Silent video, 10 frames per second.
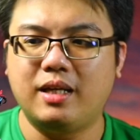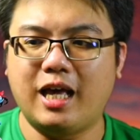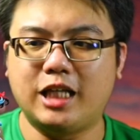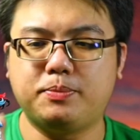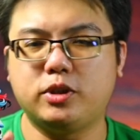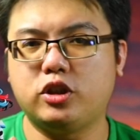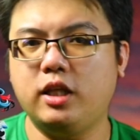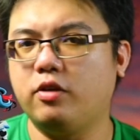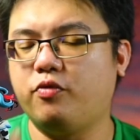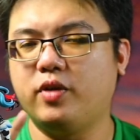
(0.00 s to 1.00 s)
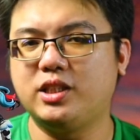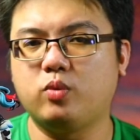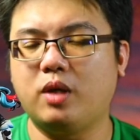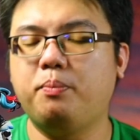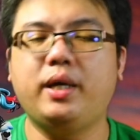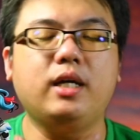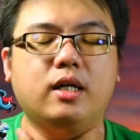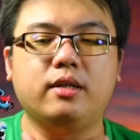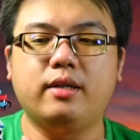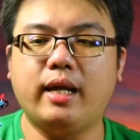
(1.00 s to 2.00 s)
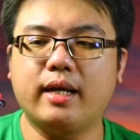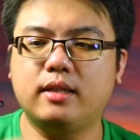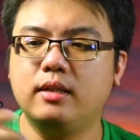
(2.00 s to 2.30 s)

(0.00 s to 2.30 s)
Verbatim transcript: especially the first one being her neck.